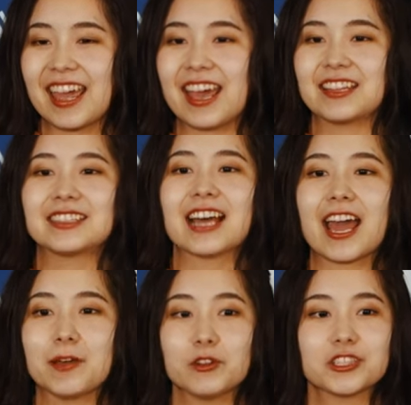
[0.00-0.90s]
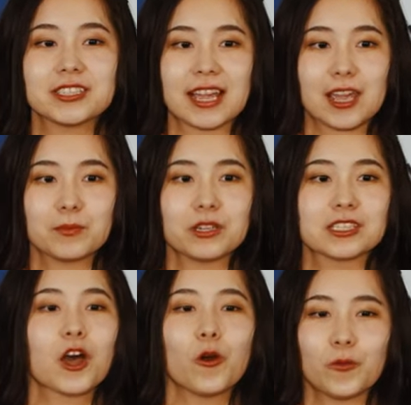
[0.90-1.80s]
And the diamond shape
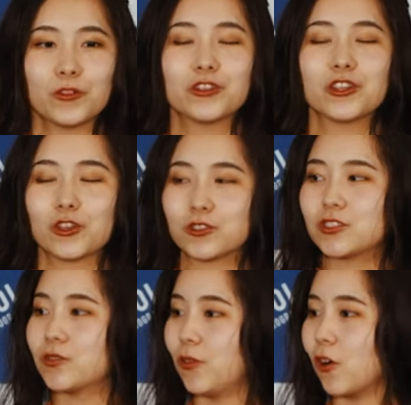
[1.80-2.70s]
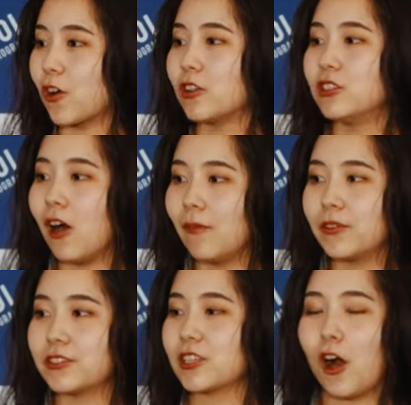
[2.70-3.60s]
is often used for
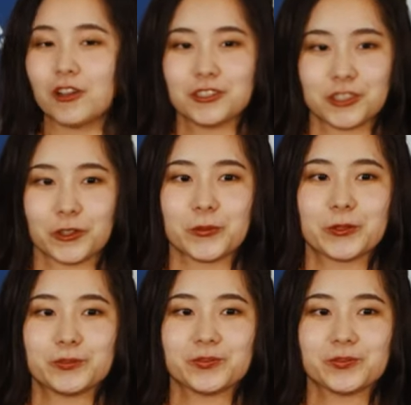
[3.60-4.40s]
nobu's costume.